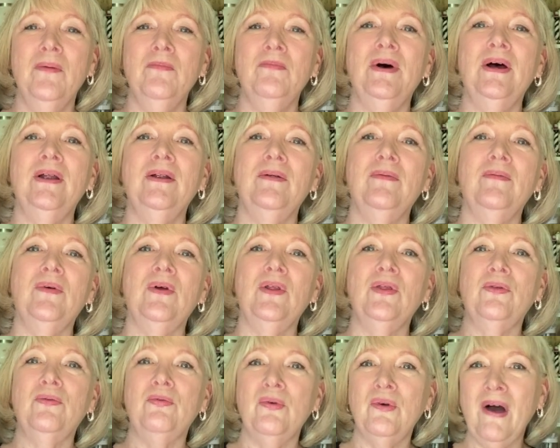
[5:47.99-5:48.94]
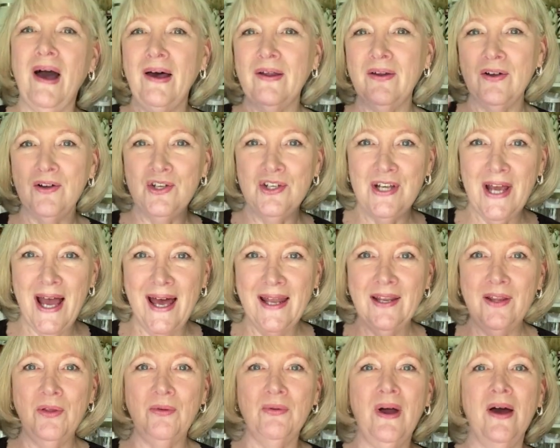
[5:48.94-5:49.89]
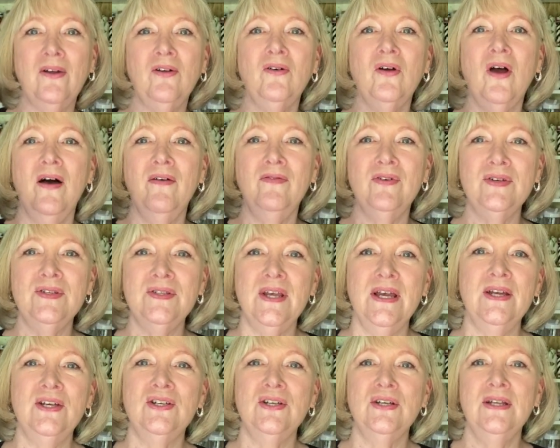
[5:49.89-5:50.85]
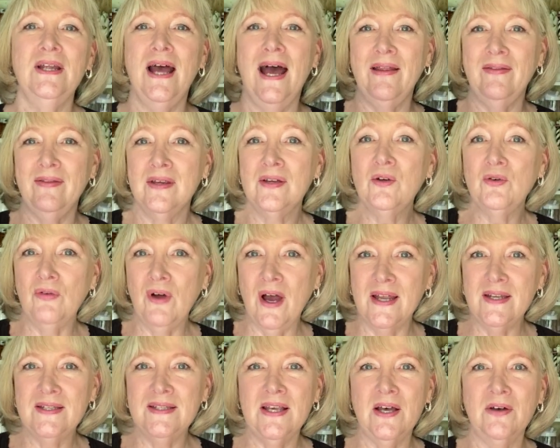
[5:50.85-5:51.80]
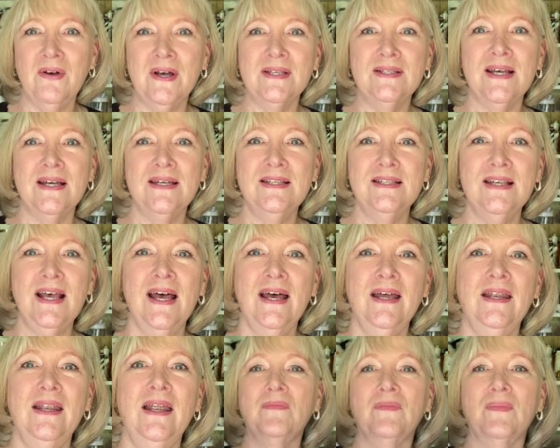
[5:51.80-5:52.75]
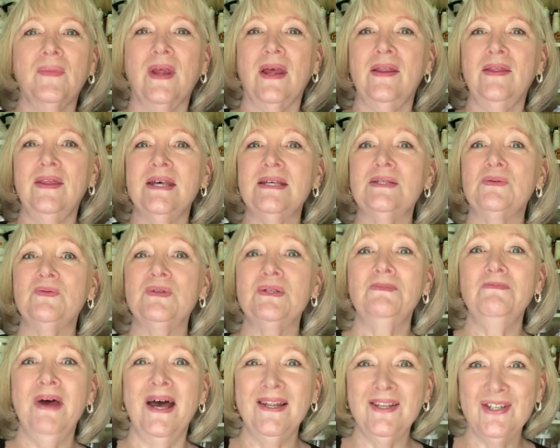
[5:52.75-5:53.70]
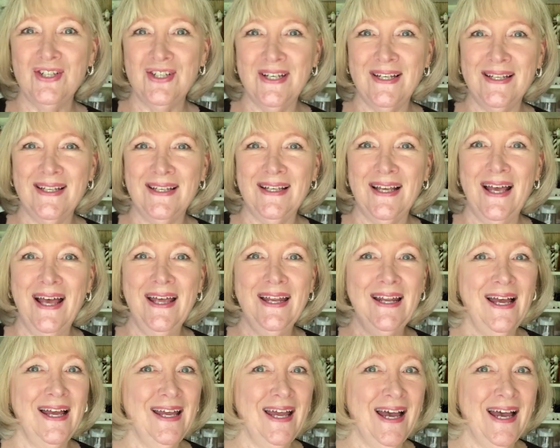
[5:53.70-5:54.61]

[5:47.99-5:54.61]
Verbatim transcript: but throughout our chatting, throughout our conversation at the garage sale, as I said, this was mentioned, and I